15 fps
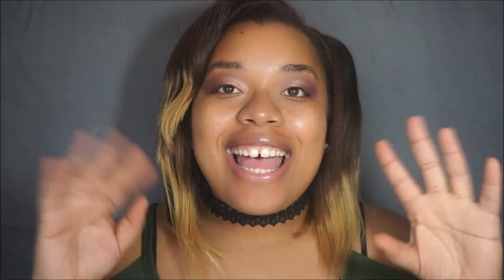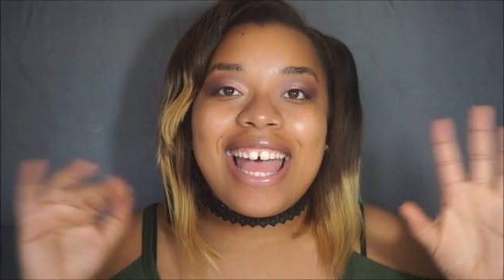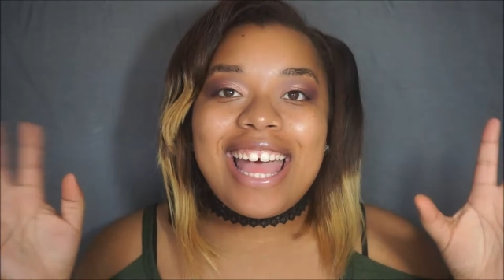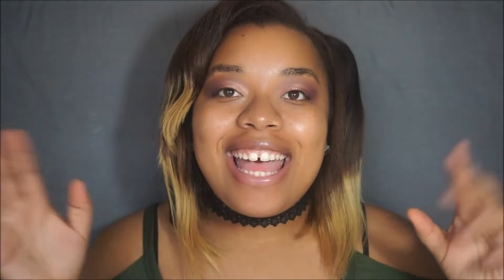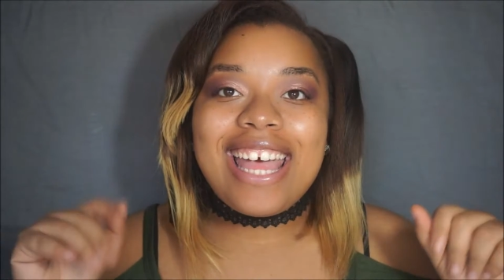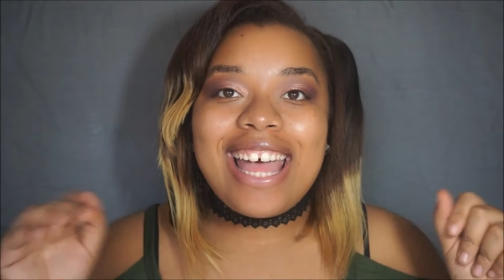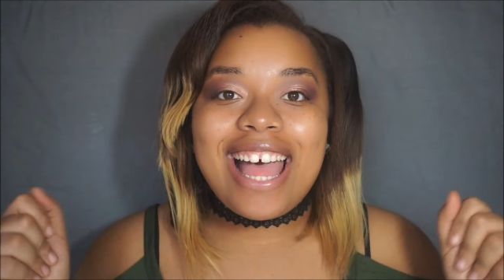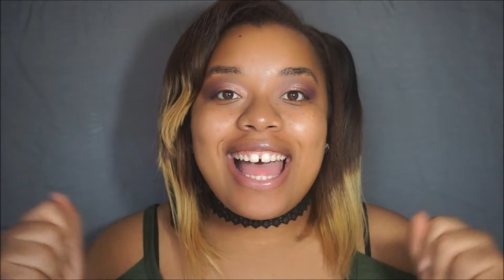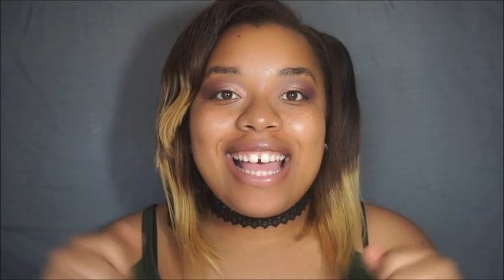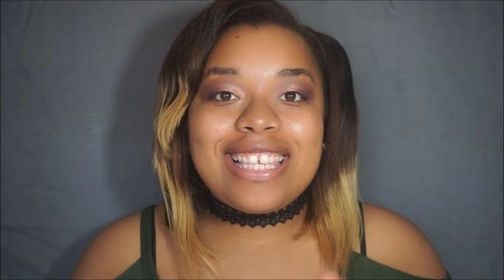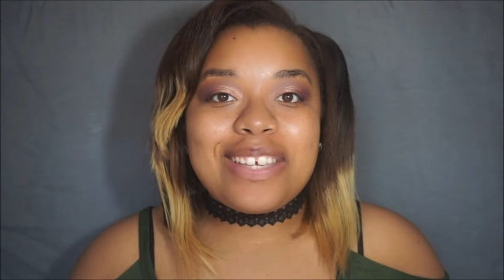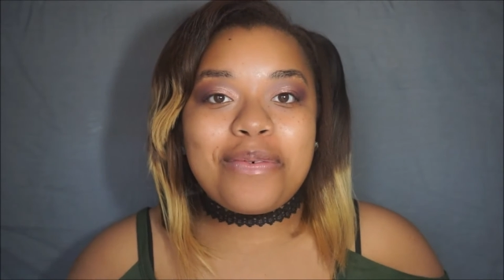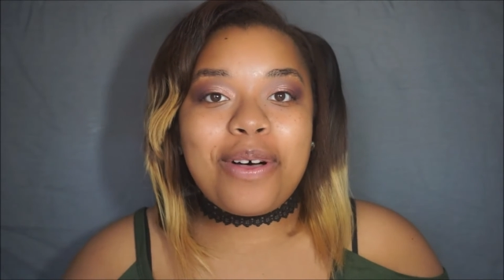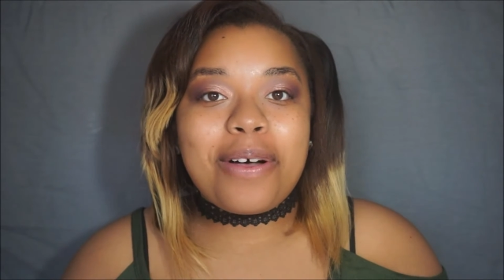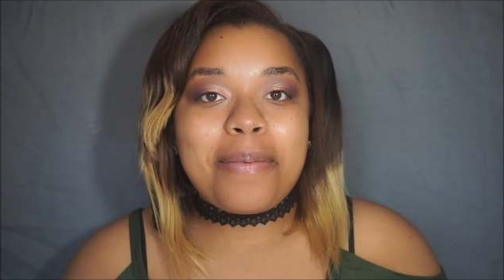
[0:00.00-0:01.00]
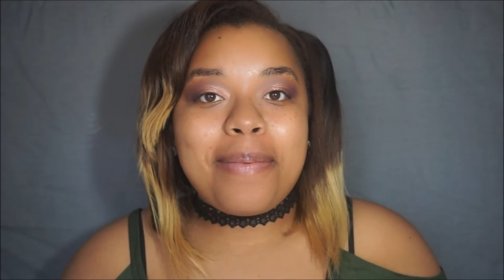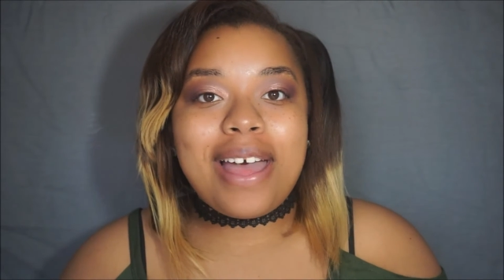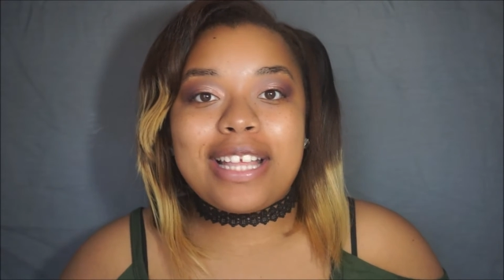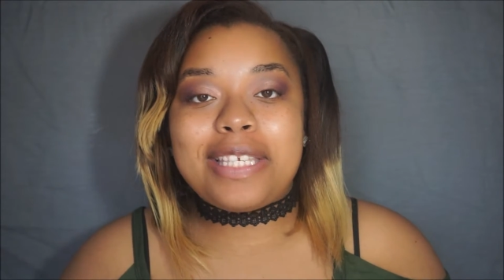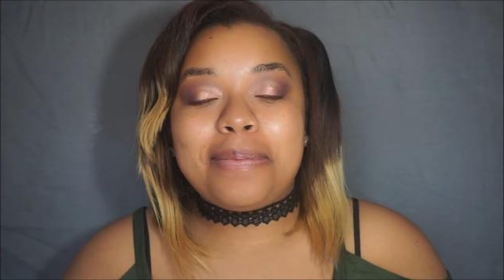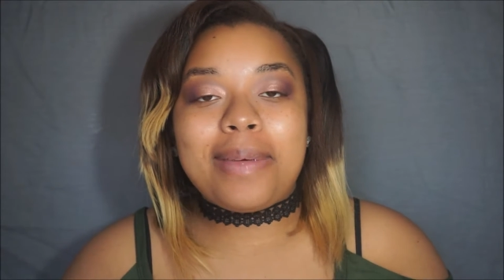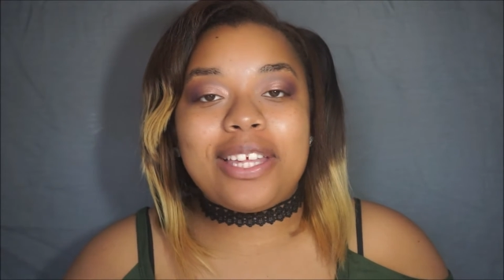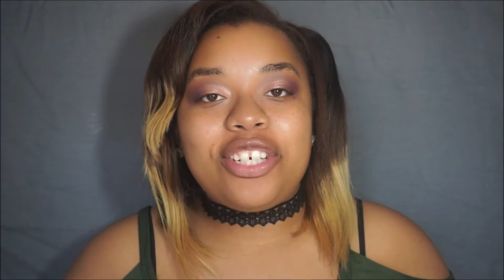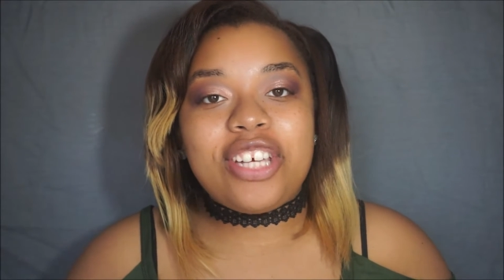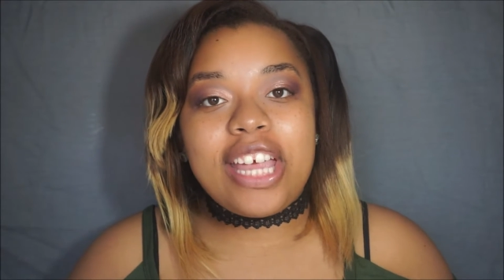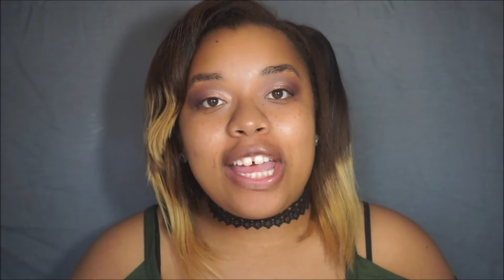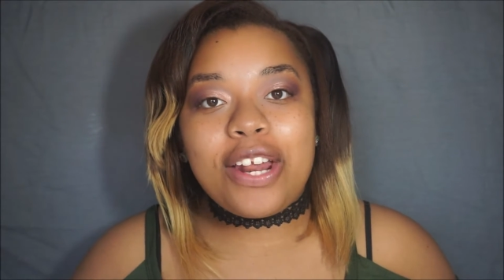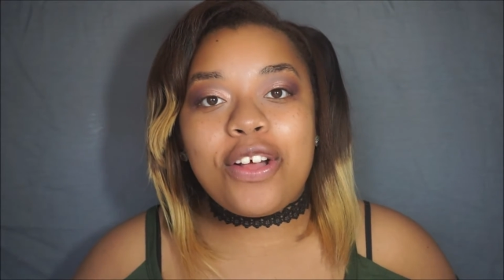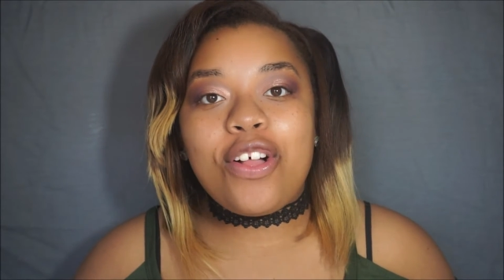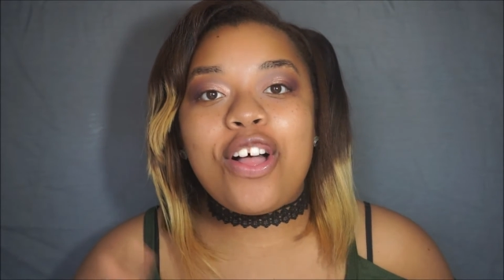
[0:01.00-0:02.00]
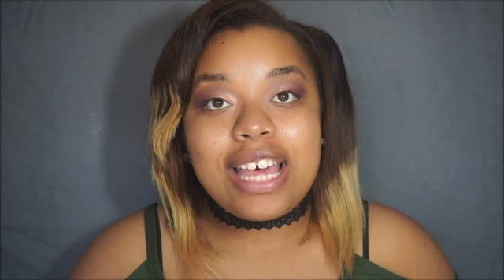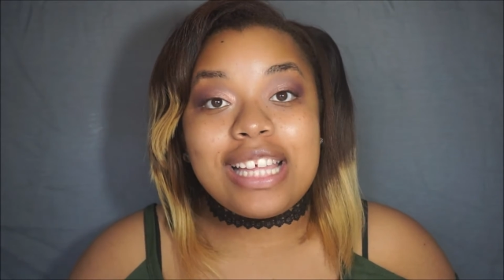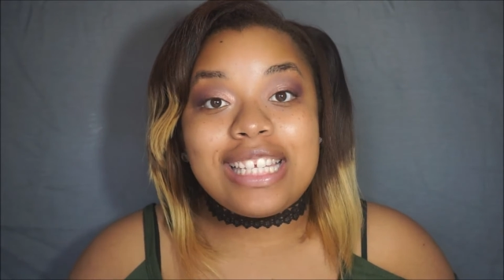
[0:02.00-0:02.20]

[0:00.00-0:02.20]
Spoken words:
Hey guys, and welcome back to my channel.